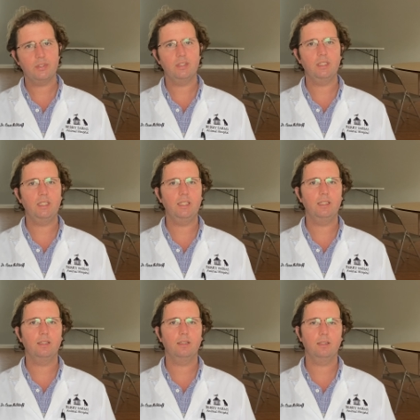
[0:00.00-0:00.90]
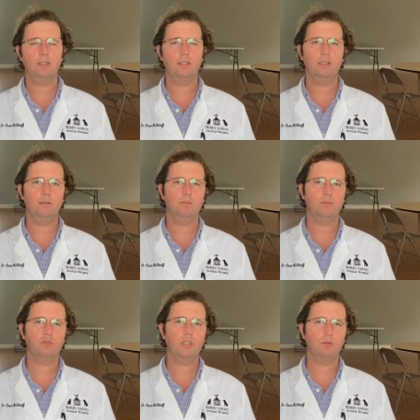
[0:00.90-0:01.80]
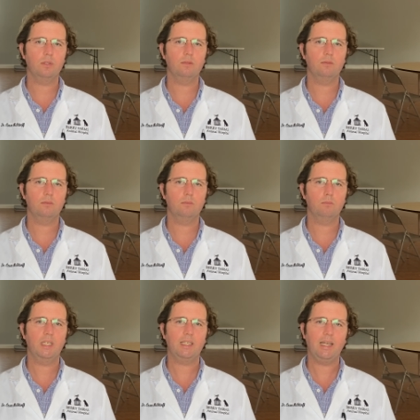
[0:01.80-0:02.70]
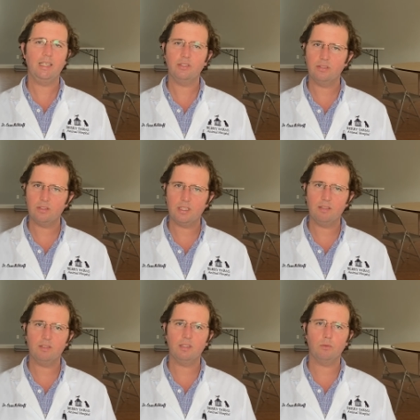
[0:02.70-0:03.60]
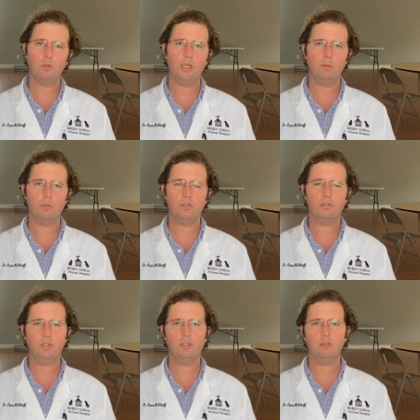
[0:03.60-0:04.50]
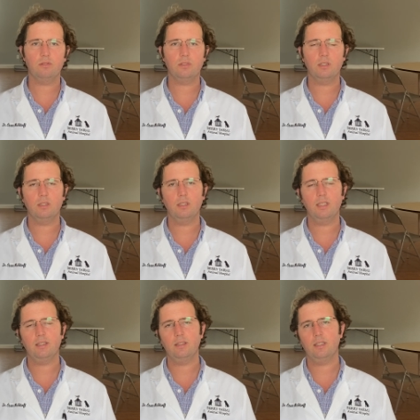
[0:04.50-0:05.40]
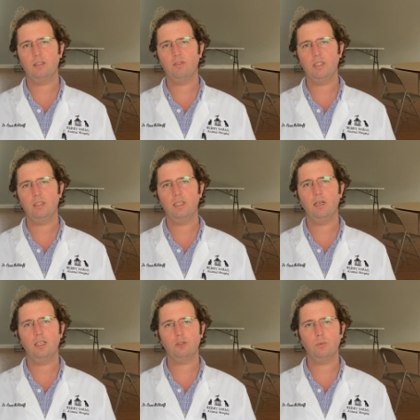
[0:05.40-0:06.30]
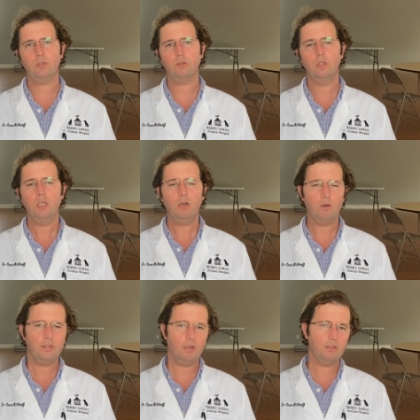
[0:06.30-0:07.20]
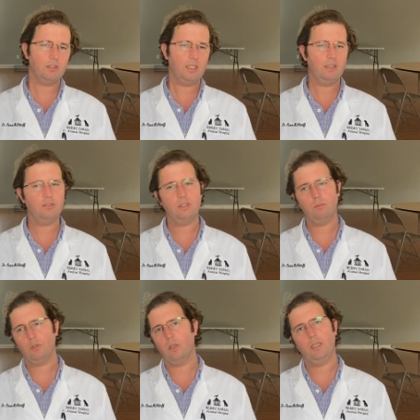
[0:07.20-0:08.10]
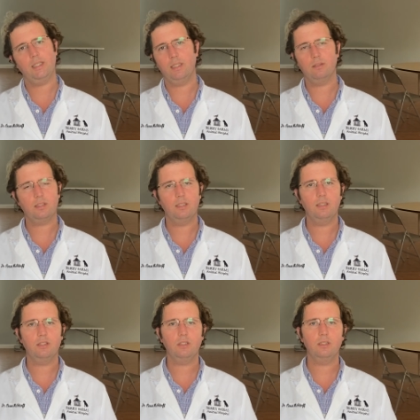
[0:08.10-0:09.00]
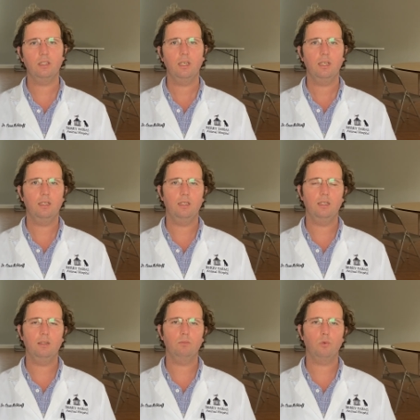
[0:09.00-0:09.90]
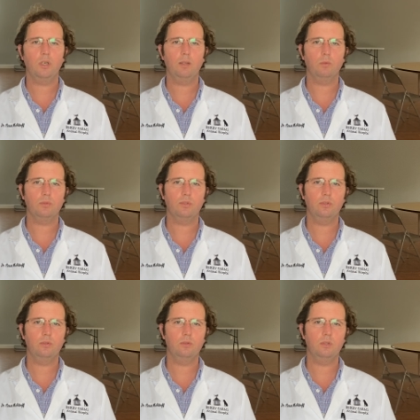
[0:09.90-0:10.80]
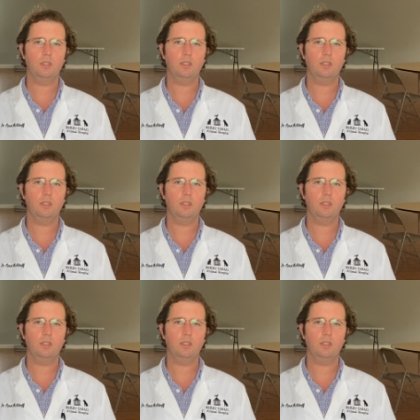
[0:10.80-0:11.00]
that need frequent medications given that we're able to serve at the veterinary hospital, or dogs that have some chronic health condition. We're able to